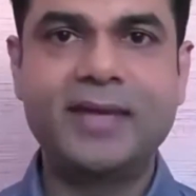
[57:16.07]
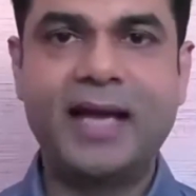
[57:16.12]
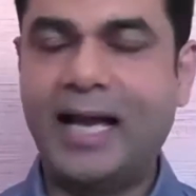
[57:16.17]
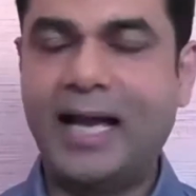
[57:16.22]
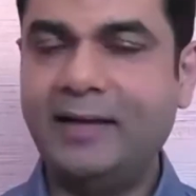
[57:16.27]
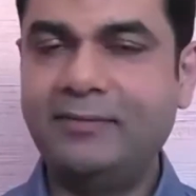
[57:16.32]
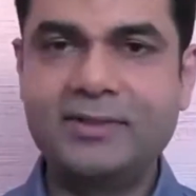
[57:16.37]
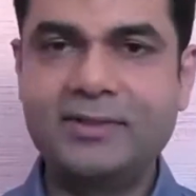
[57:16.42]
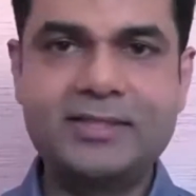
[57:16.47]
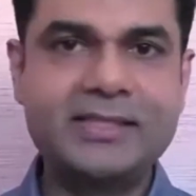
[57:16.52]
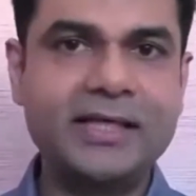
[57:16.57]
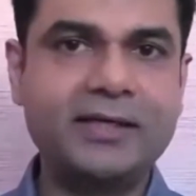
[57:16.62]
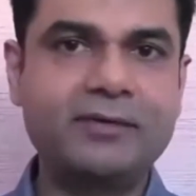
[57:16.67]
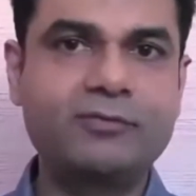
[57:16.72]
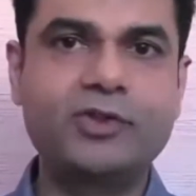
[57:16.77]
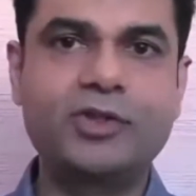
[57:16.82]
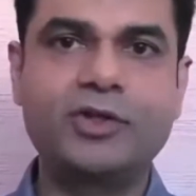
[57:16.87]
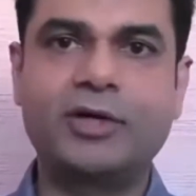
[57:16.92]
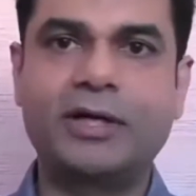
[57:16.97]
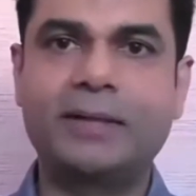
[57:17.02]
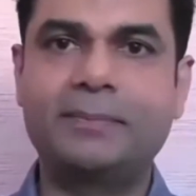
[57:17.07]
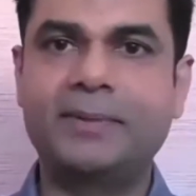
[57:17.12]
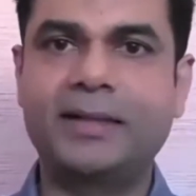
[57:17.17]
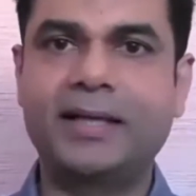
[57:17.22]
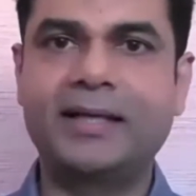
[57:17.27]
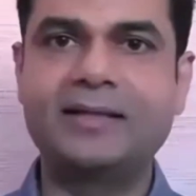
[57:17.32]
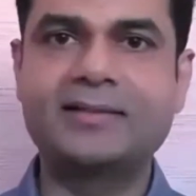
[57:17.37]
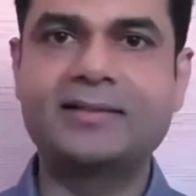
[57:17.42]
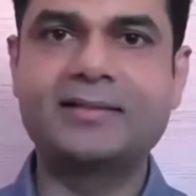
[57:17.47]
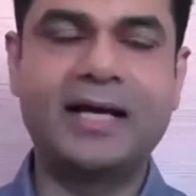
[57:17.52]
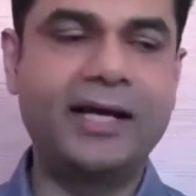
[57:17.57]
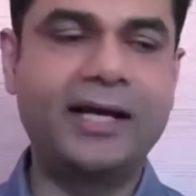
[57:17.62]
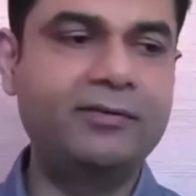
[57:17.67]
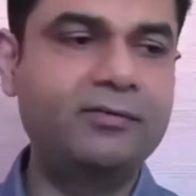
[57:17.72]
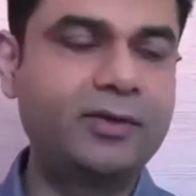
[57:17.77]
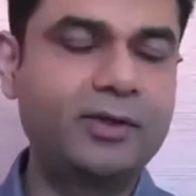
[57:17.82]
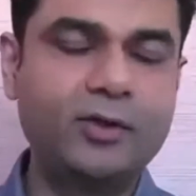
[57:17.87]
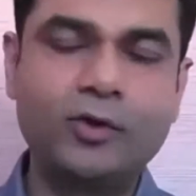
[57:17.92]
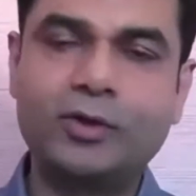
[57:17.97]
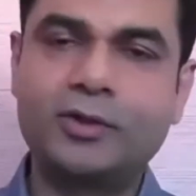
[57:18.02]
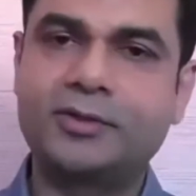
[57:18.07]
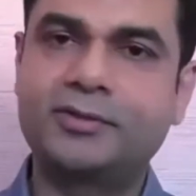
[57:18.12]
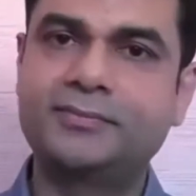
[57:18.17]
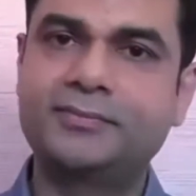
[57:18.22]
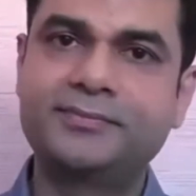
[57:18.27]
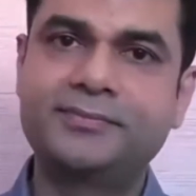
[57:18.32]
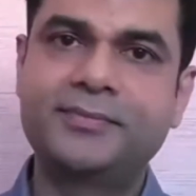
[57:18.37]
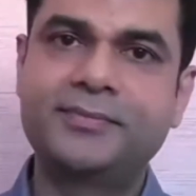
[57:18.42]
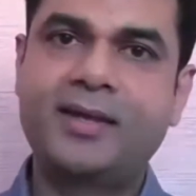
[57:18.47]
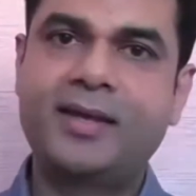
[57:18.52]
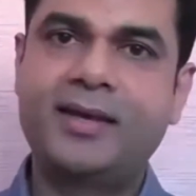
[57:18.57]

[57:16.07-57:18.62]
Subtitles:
I will check with your uplines. I will look